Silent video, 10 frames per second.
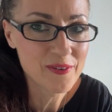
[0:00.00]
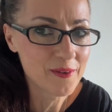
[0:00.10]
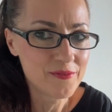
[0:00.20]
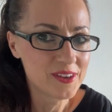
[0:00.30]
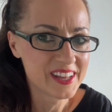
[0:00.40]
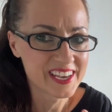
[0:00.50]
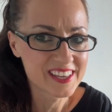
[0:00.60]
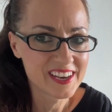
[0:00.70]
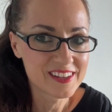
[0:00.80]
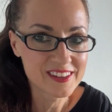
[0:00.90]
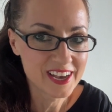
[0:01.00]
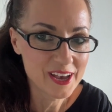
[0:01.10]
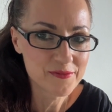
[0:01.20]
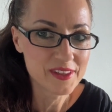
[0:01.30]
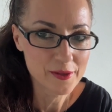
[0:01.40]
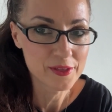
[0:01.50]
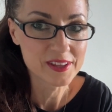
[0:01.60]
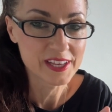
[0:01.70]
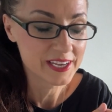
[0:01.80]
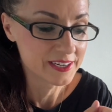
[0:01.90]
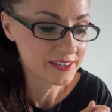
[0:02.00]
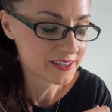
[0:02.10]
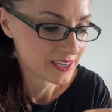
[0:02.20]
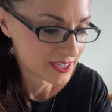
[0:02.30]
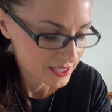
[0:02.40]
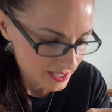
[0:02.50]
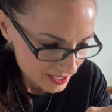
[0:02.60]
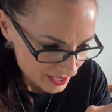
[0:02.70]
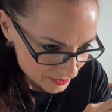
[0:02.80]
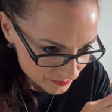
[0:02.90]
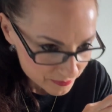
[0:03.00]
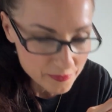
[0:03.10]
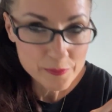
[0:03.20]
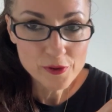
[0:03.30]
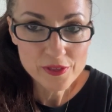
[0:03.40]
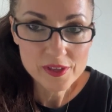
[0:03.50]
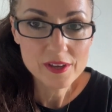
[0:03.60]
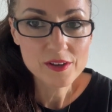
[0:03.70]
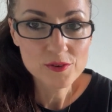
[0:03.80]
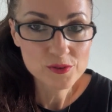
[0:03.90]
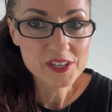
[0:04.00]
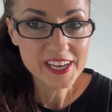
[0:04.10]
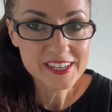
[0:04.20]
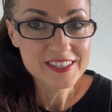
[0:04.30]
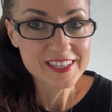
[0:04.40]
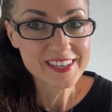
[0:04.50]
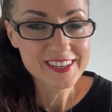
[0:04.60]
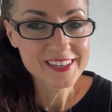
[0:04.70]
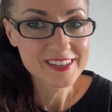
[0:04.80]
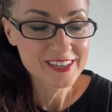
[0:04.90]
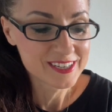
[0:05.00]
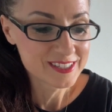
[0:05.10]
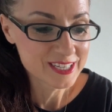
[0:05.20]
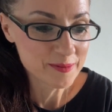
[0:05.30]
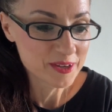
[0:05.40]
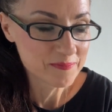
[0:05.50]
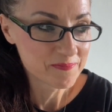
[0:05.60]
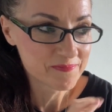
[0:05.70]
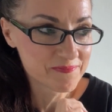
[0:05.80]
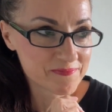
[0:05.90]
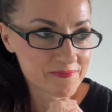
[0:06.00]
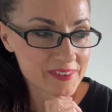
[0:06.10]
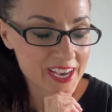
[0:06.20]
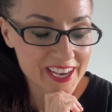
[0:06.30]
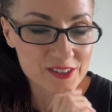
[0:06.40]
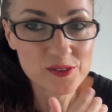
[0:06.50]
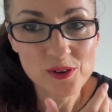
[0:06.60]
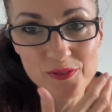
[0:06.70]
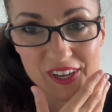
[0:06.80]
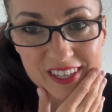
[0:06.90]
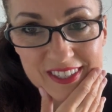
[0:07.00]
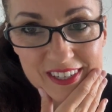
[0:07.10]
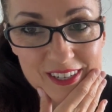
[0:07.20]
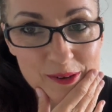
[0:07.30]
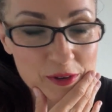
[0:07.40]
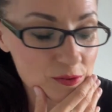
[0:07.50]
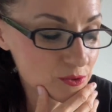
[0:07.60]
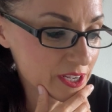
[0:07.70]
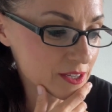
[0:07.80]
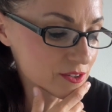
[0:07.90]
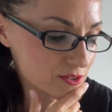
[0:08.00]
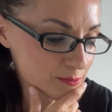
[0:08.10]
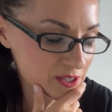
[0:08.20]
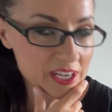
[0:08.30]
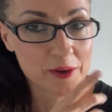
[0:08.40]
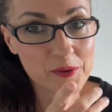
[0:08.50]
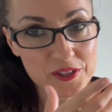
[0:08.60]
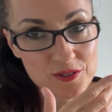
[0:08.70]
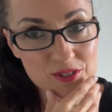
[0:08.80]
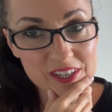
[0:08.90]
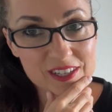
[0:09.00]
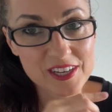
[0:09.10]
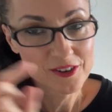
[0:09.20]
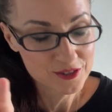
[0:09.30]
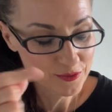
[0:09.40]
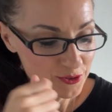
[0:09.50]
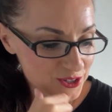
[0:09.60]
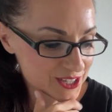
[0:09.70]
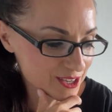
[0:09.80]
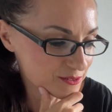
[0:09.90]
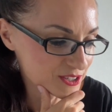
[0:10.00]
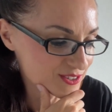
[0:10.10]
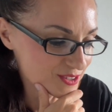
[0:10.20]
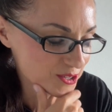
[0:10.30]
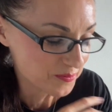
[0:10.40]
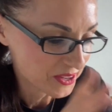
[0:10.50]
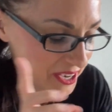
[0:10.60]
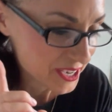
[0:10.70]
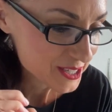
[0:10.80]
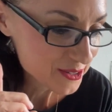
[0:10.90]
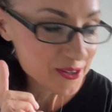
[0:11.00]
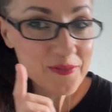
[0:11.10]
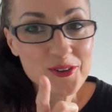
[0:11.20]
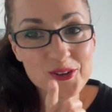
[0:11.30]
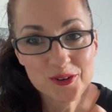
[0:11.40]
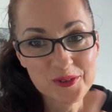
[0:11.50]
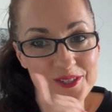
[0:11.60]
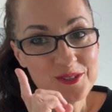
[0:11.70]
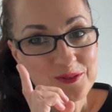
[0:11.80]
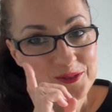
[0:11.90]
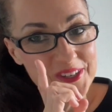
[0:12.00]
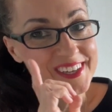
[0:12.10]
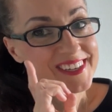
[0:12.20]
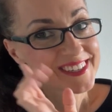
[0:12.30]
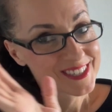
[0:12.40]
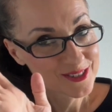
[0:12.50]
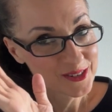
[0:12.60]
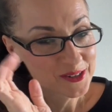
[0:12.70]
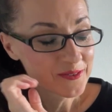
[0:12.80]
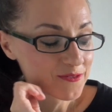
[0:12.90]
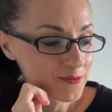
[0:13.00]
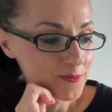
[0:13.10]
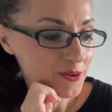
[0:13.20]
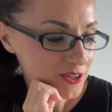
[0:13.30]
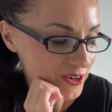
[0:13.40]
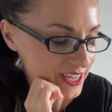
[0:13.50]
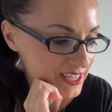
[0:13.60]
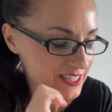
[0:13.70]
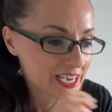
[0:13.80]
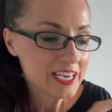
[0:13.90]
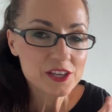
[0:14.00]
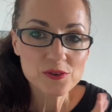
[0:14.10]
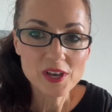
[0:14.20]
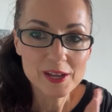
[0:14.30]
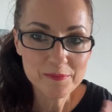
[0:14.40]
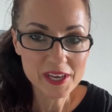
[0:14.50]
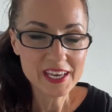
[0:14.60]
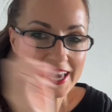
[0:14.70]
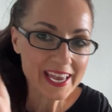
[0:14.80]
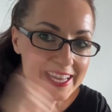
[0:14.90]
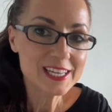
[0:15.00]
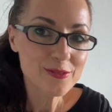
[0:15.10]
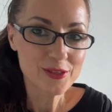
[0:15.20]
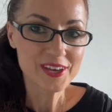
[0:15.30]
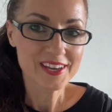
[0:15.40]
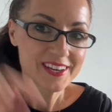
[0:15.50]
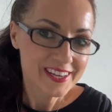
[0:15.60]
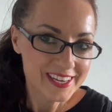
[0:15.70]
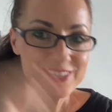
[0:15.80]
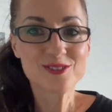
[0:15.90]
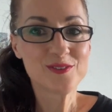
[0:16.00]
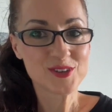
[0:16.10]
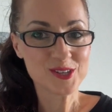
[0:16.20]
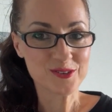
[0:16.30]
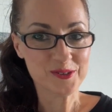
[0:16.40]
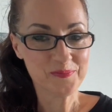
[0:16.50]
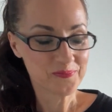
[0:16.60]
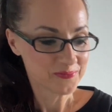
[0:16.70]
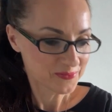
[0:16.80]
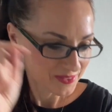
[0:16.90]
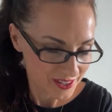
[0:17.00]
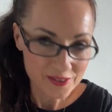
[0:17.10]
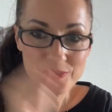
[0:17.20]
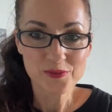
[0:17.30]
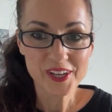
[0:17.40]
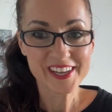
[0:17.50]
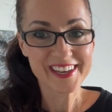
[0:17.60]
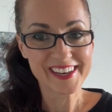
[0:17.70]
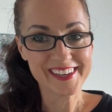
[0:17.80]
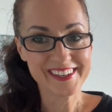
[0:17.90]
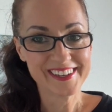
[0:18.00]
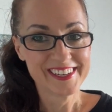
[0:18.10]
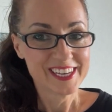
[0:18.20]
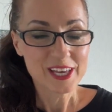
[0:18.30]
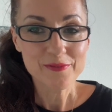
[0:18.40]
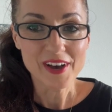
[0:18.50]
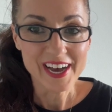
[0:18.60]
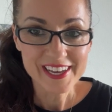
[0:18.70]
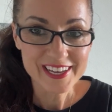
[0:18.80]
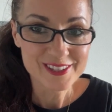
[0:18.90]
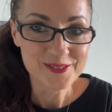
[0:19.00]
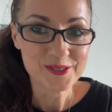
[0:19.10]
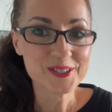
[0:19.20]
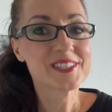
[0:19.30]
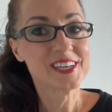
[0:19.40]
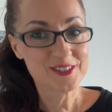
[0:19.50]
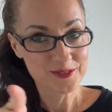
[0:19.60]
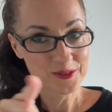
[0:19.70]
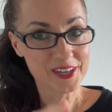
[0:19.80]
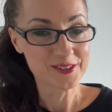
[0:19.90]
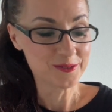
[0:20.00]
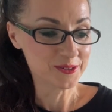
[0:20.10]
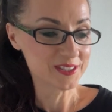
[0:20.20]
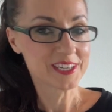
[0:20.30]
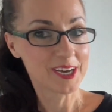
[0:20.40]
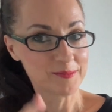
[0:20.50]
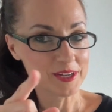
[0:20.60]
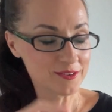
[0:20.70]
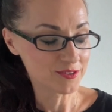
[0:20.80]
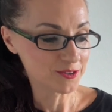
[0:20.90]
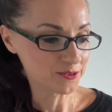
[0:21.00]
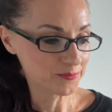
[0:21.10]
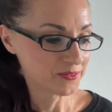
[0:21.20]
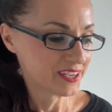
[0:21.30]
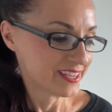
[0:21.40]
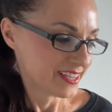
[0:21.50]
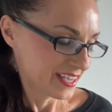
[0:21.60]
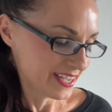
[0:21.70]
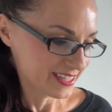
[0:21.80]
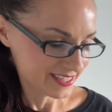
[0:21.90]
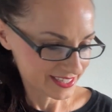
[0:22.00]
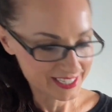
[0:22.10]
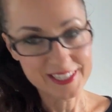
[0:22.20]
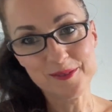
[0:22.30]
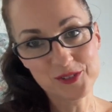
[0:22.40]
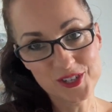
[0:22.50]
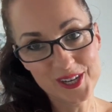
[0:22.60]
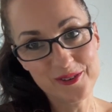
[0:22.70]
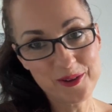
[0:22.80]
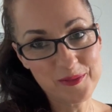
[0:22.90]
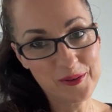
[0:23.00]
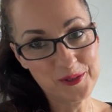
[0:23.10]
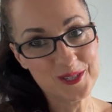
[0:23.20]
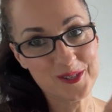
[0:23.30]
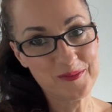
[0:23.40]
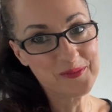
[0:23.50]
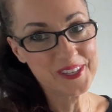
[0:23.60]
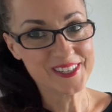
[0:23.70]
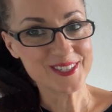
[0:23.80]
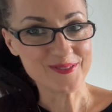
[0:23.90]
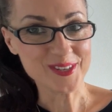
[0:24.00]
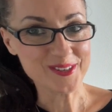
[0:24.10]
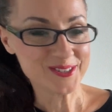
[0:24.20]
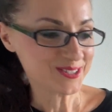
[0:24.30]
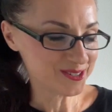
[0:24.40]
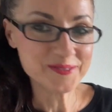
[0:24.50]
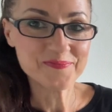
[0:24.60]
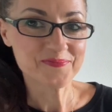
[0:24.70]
I feel like I have nothing there, with good editing, and I mean, I don't know if I can say that I'm a good editor, but I want to say it also for the sake of this video. So if you know what you're doing, sort of, when you edit, you can make anything into a video. You really can. If I can do it, then you can do it. I believe in you. And yes, I'm sharing my wisdom in this video. So